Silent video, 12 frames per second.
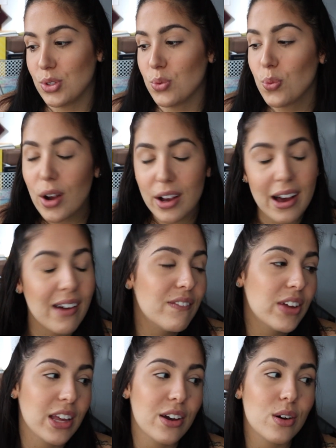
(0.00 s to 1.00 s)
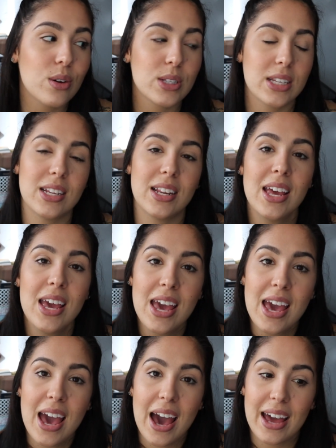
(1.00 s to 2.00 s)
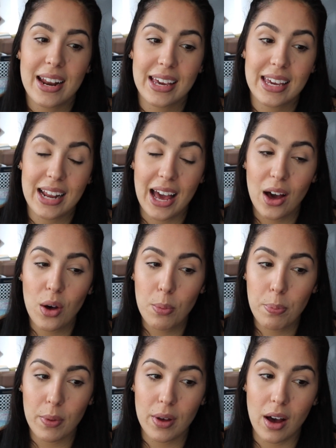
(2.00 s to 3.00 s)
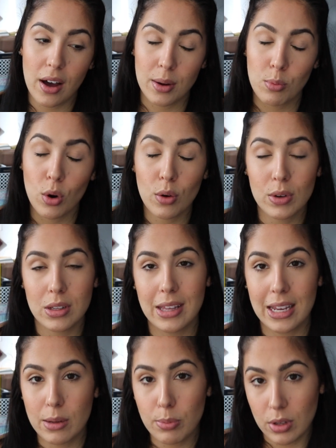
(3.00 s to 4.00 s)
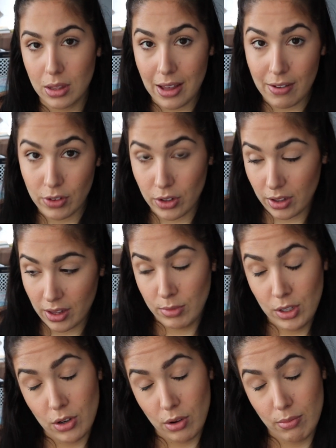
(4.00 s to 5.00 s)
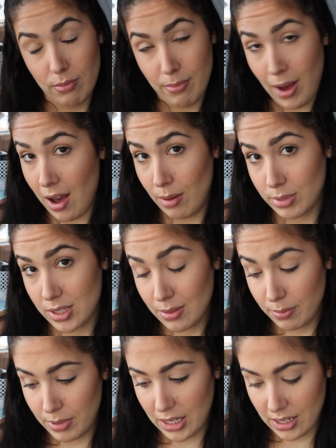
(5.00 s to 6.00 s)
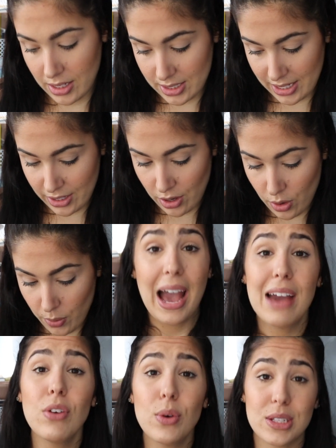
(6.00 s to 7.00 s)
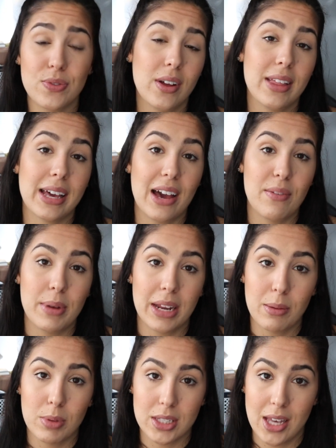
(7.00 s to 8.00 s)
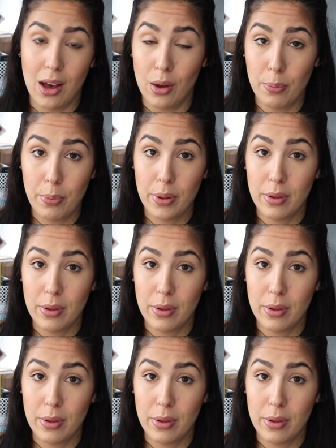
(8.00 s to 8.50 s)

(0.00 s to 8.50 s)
do workout videos and I can help on a more relatable level, you know, moms. Because I know I've always felt like I've been able to help